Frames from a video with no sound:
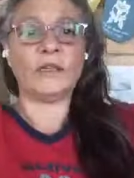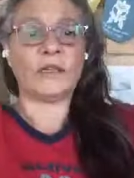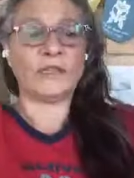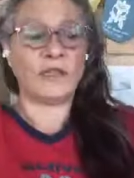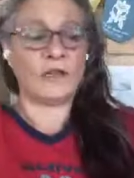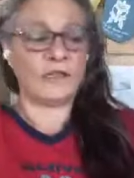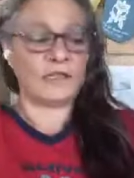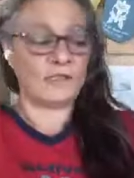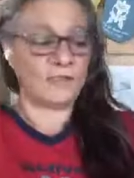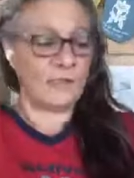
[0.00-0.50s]

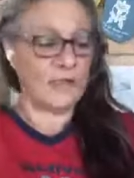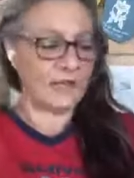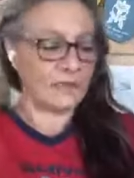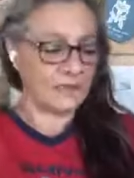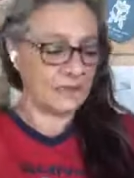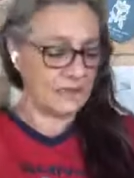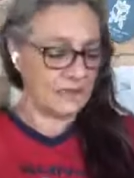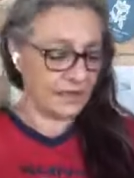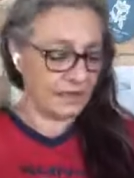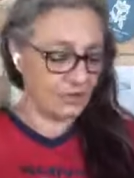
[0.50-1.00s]
side is
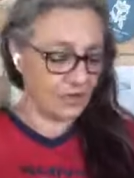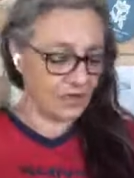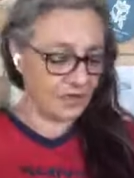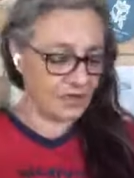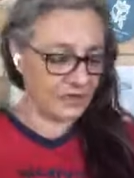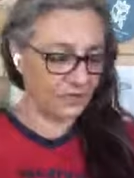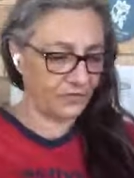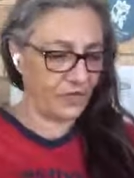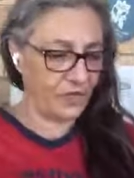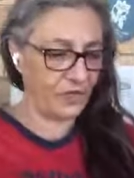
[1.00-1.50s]
masculine, one
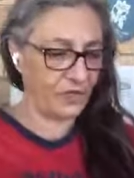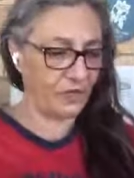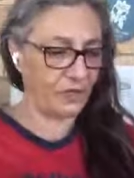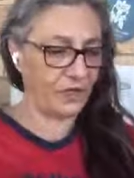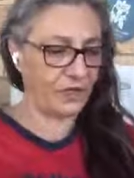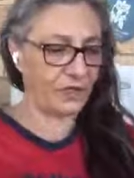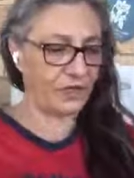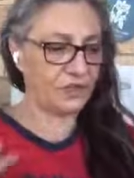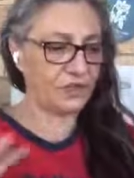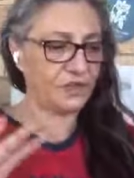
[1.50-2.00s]
is feminine. We're
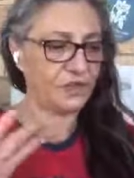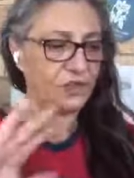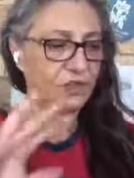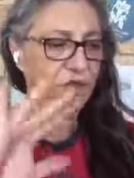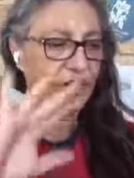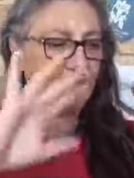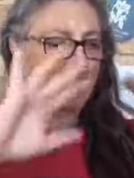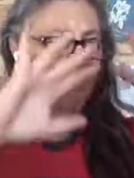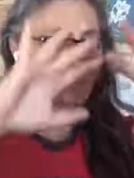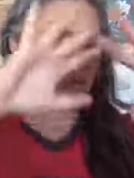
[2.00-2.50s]
going
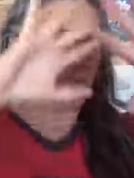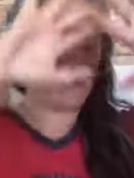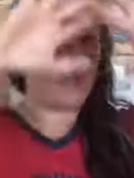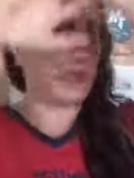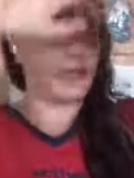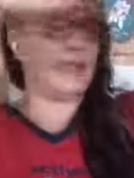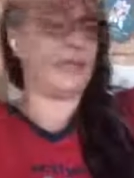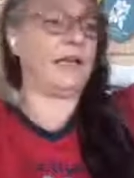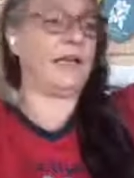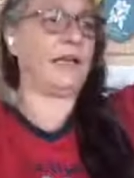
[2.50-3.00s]
straight in for
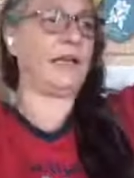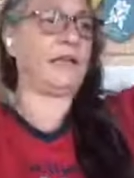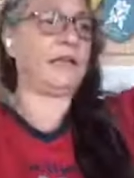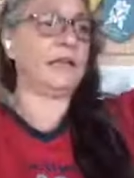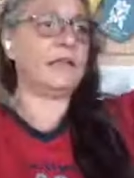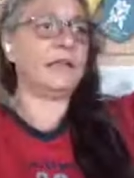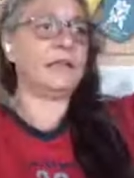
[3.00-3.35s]
healing.